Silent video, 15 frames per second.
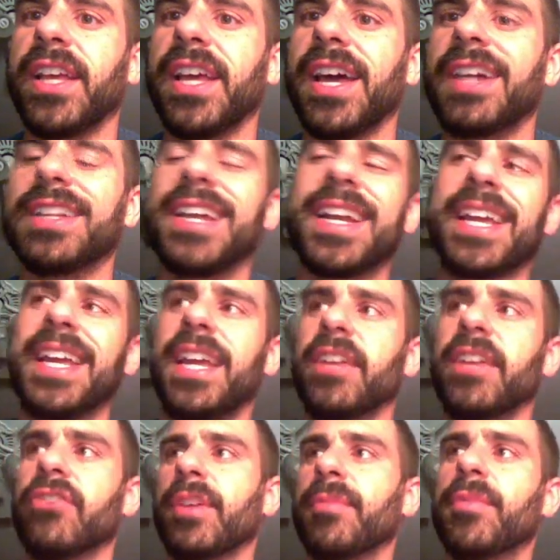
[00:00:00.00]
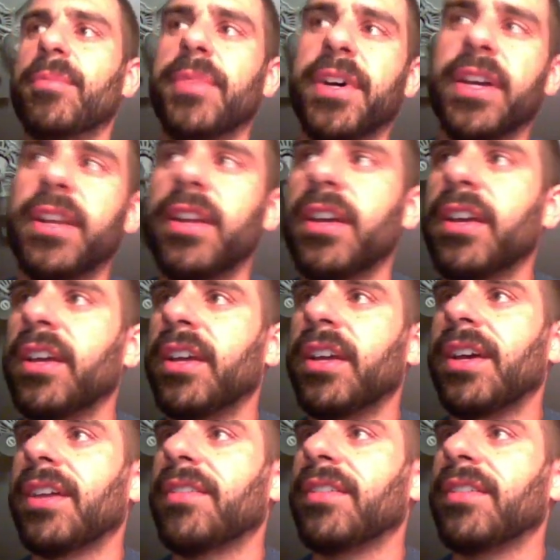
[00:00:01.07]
I had a lot of cantrips, but at the